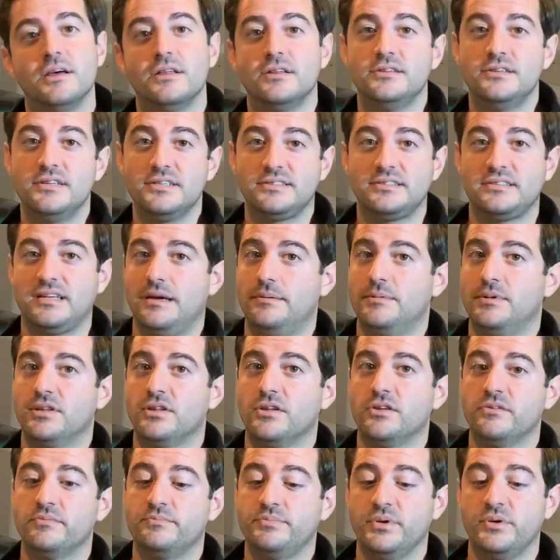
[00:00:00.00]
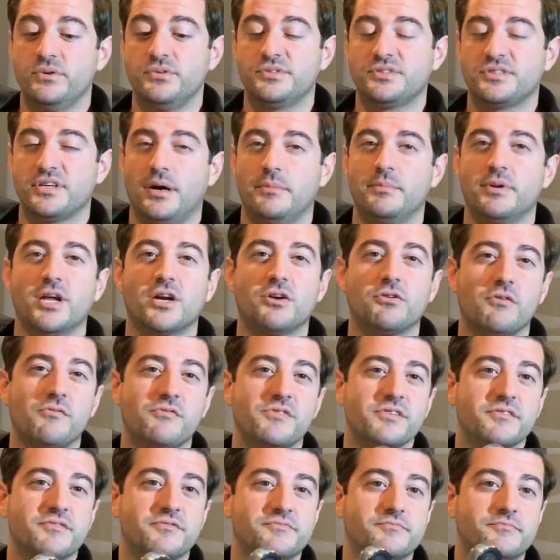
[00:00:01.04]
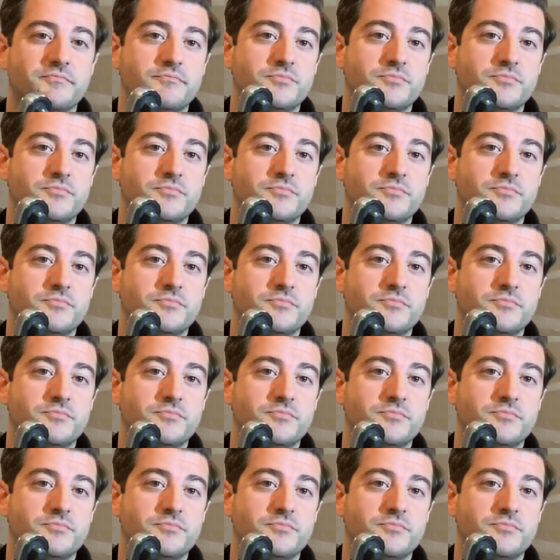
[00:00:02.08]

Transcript: This time on Low Boost, I'm going to go over the